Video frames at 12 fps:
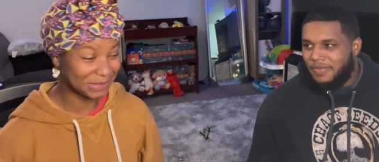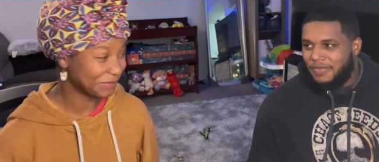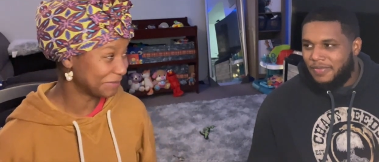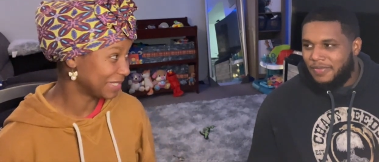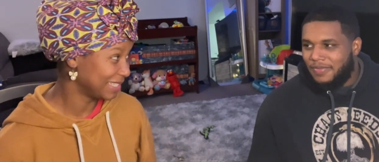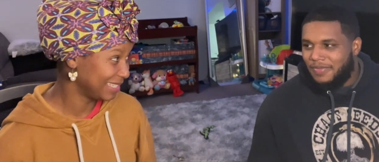
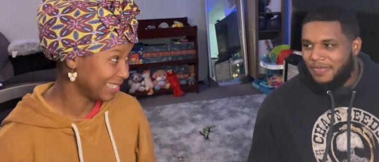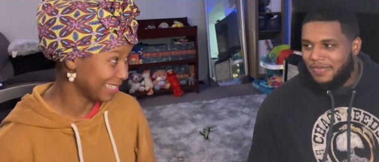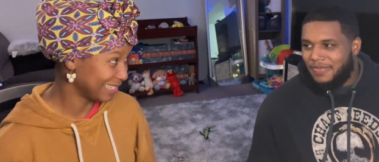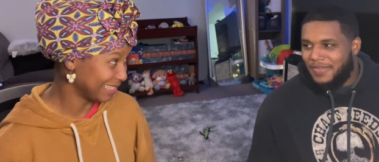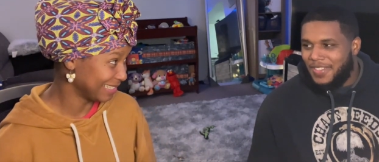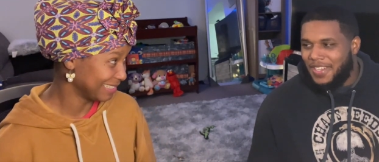Speaker 1: but yeah,
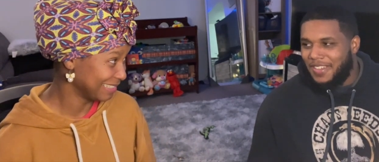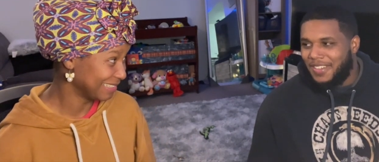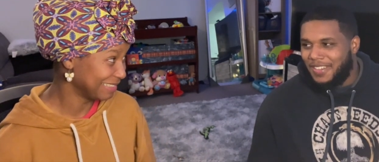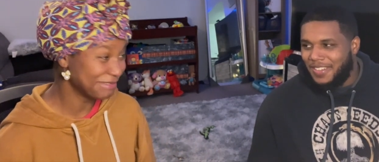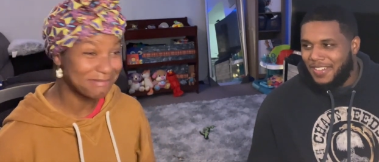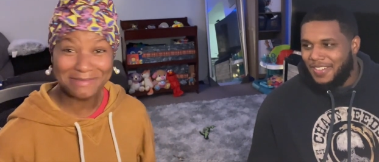
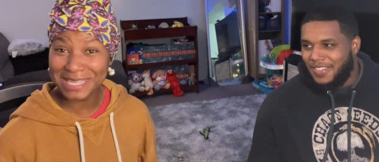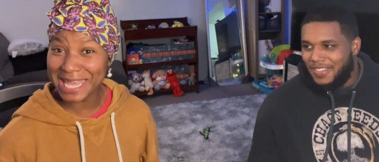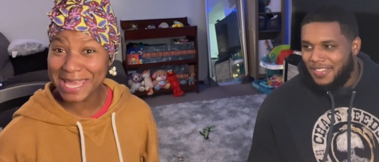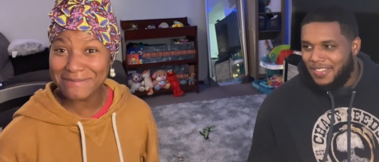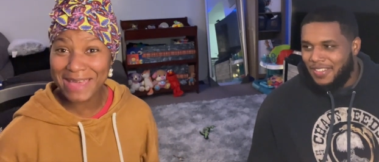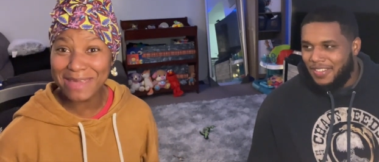you
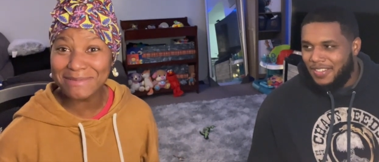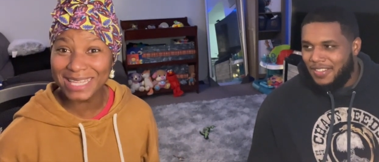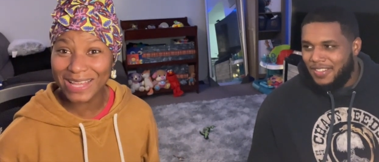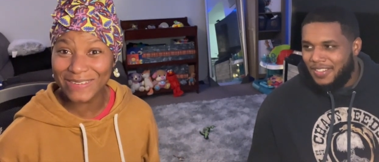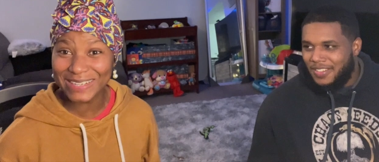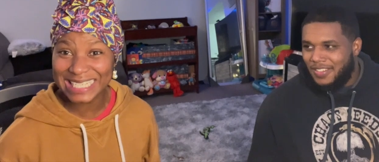made me
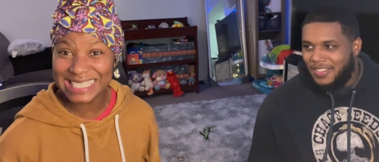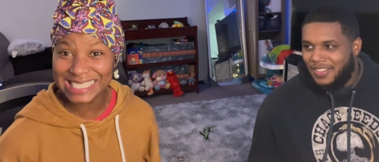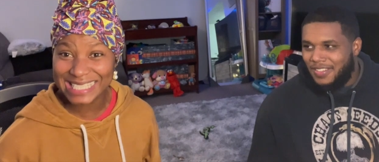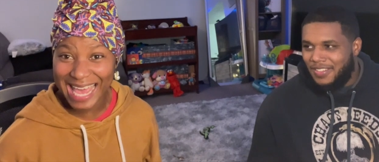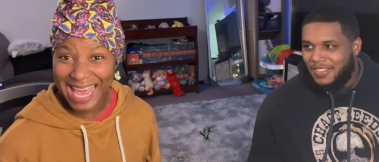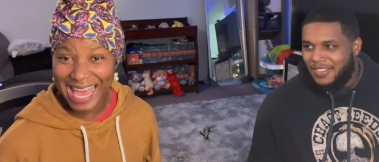low-key
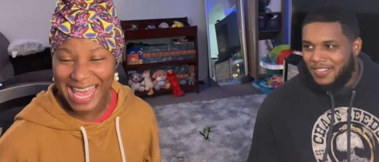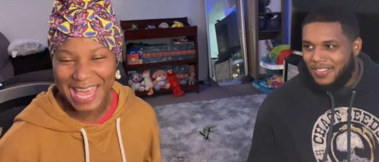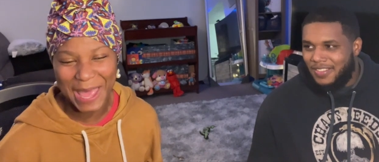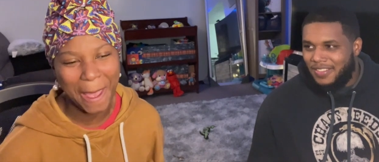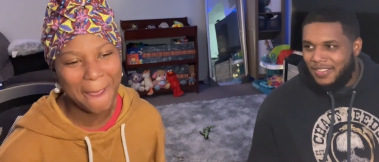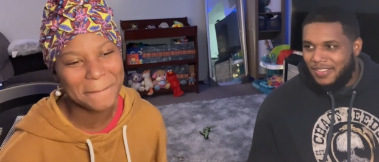sad.
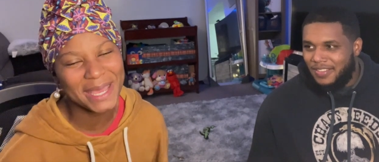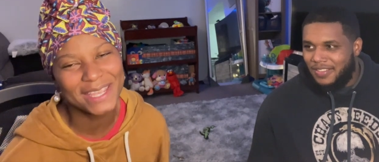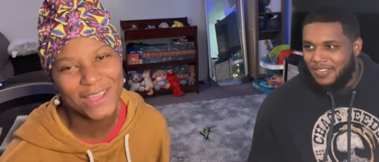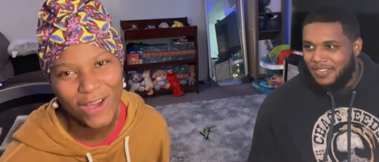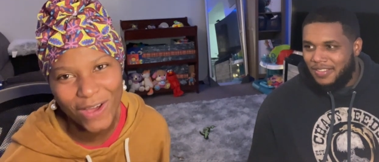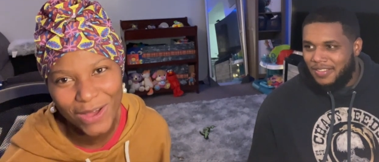But
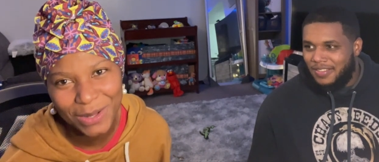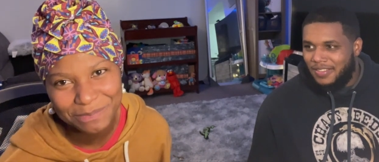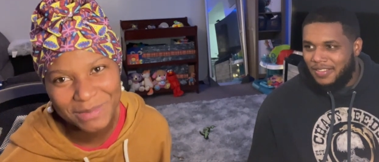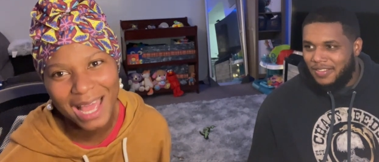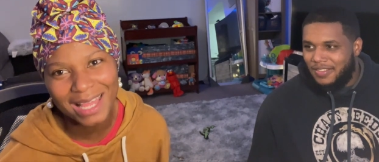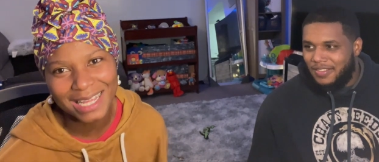y'all, I
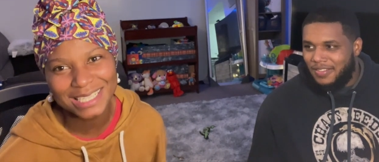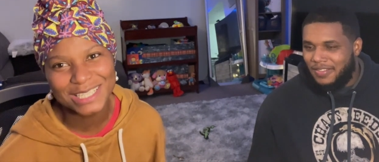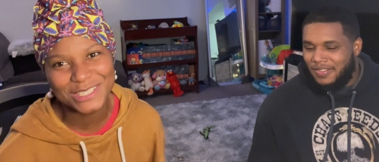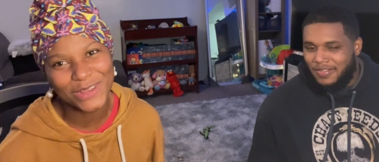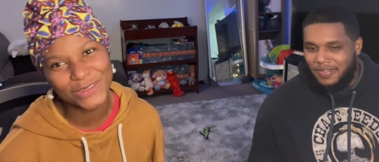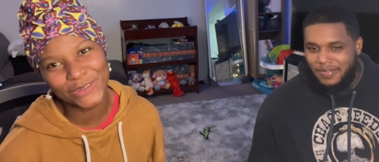like this
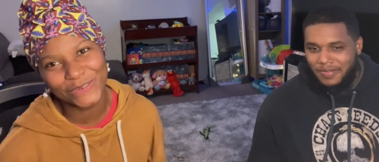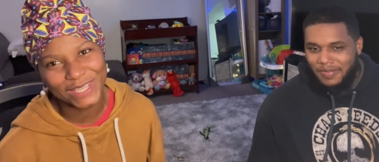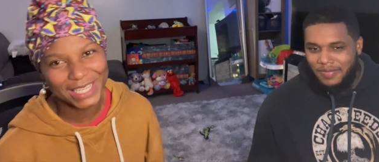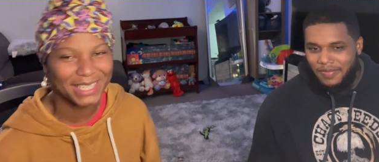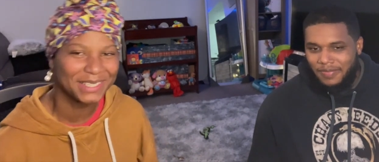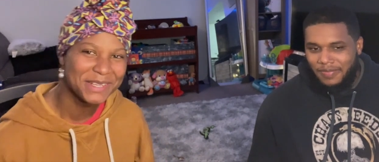song low-key.
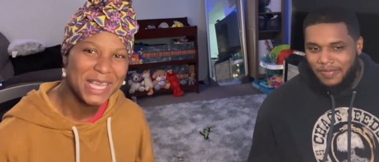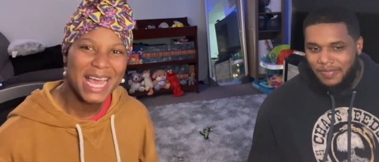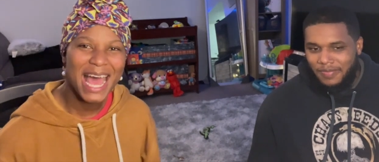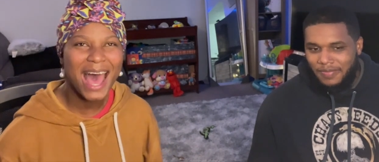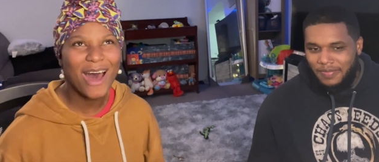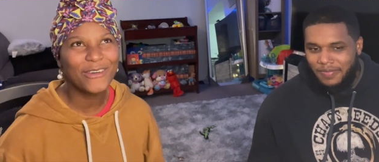
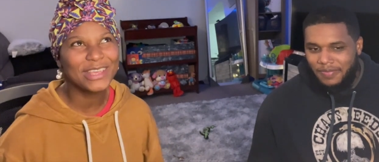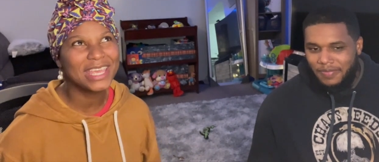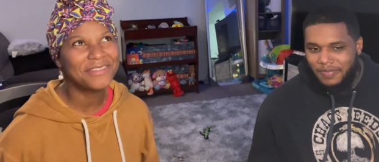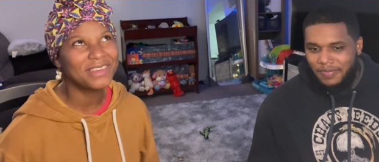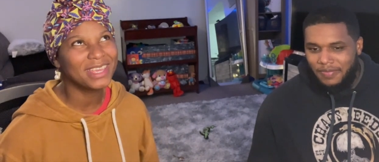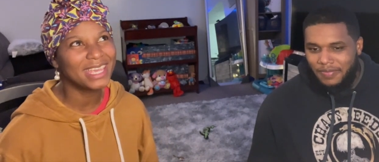I'll give
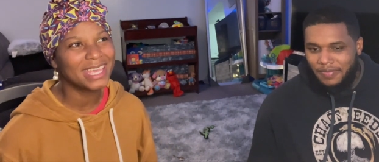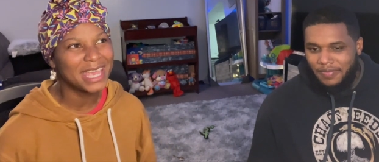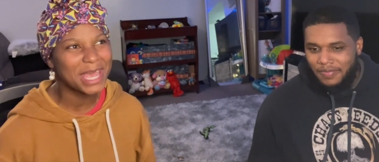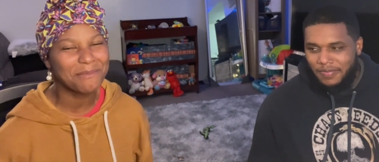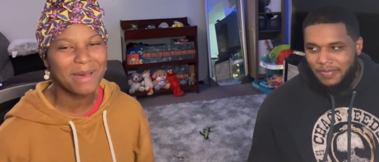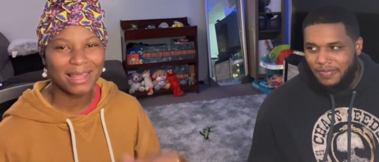it, in
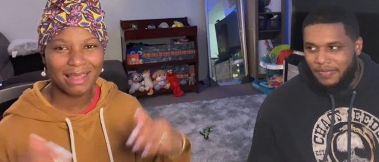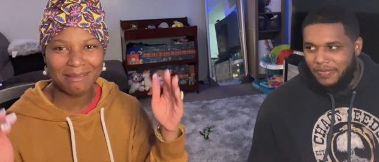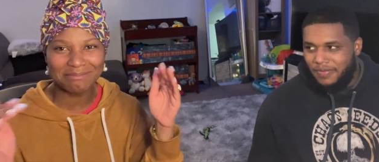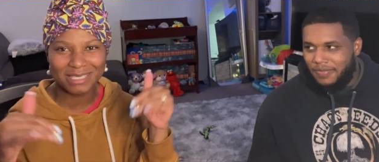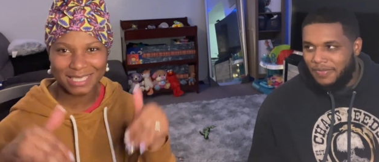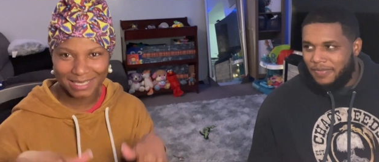my life
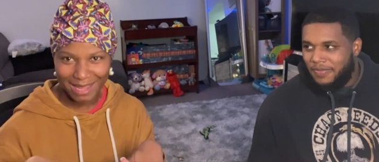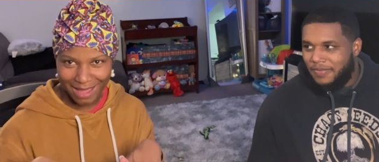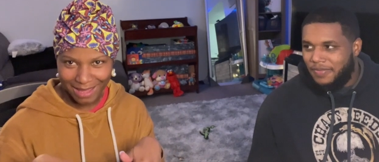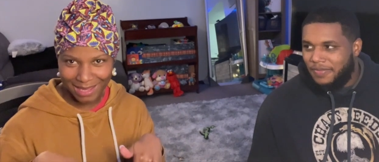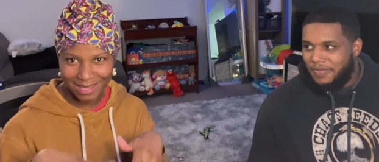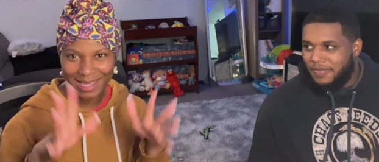
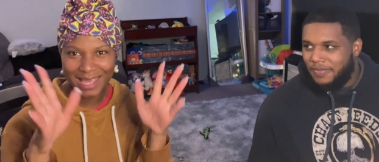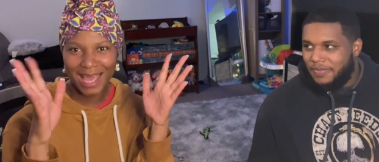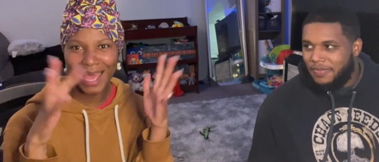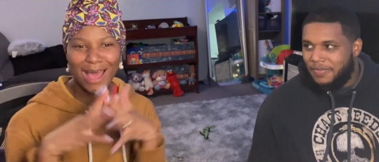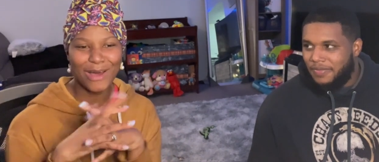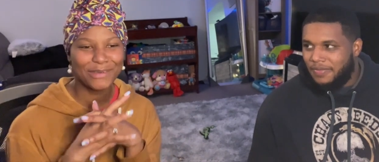today,
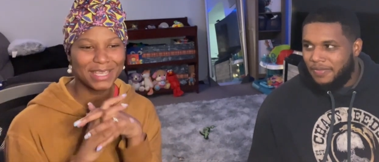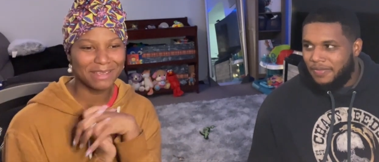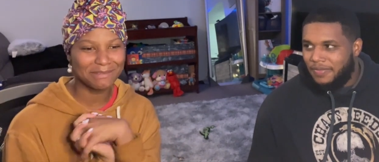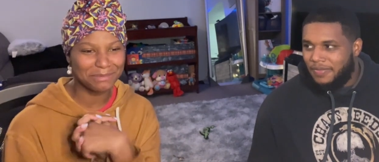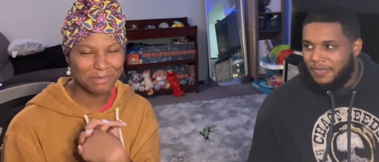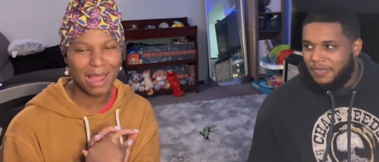I'll give it
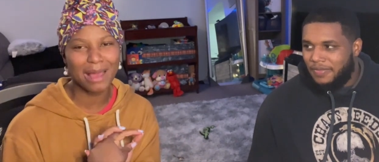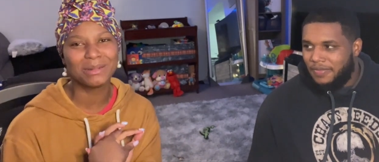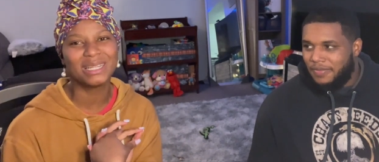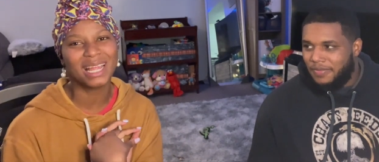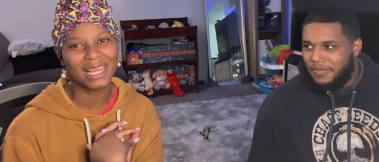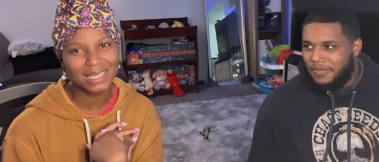probably
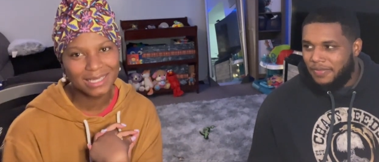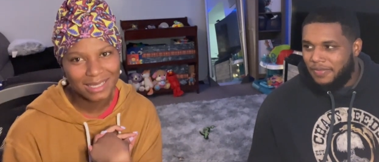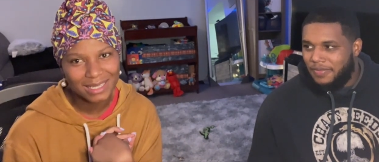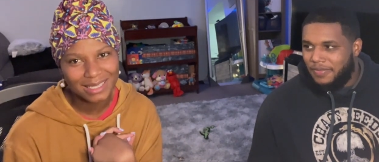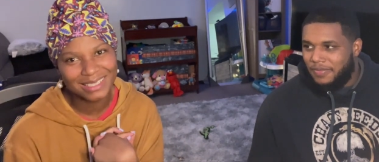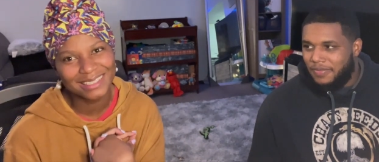like
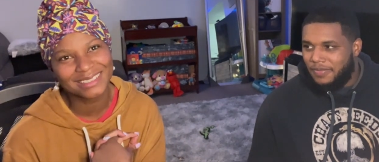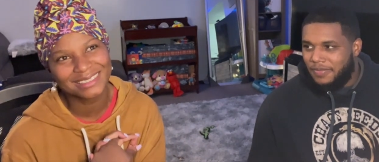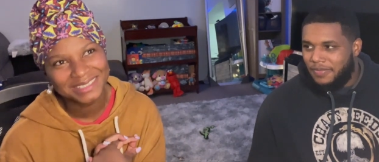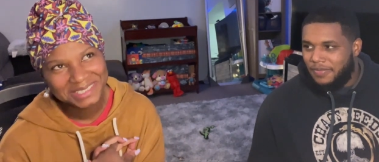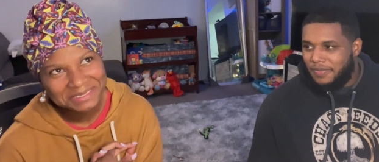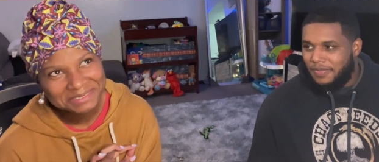a
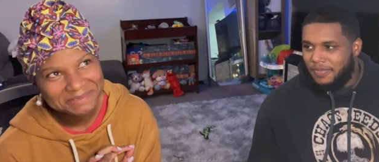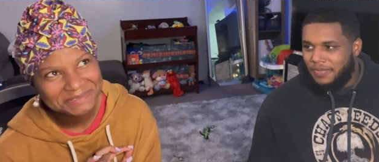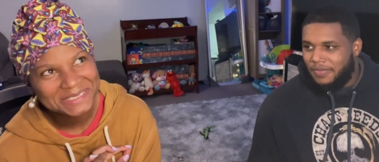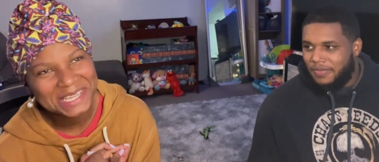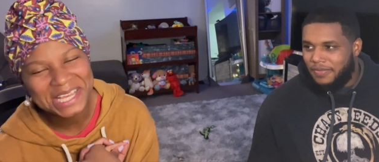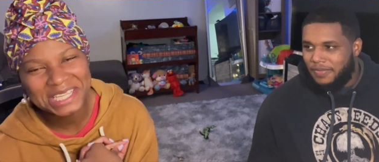
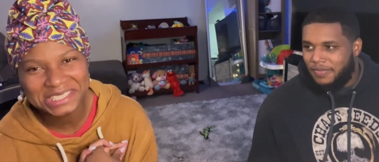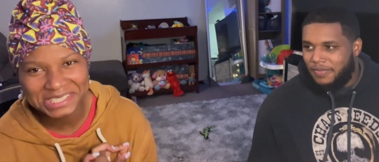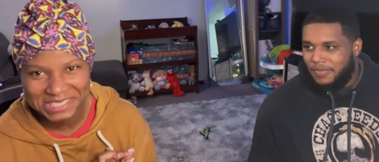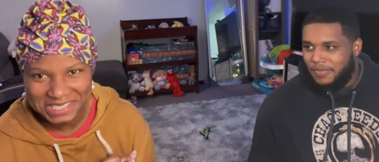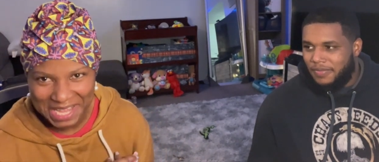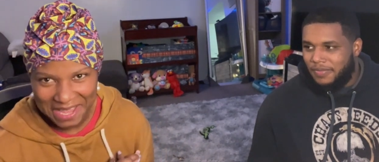
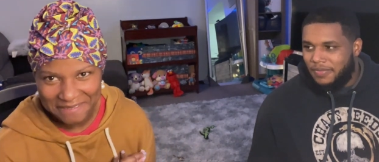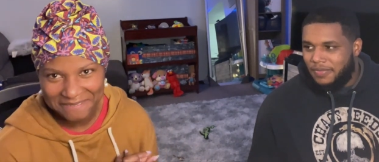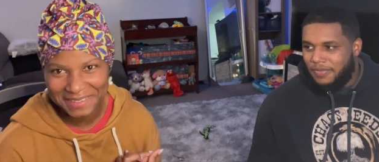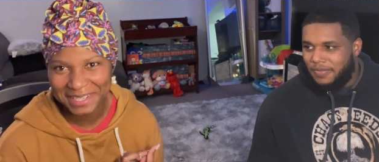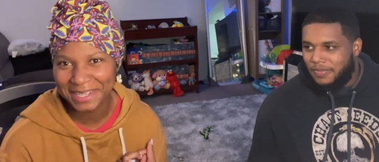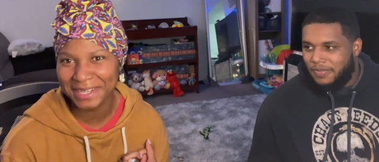
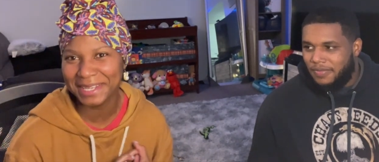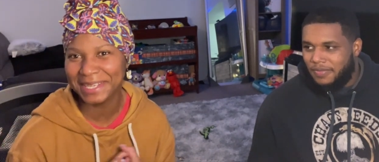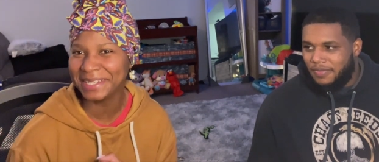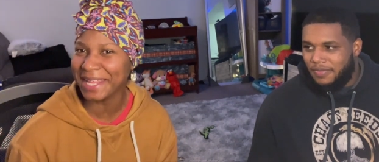7,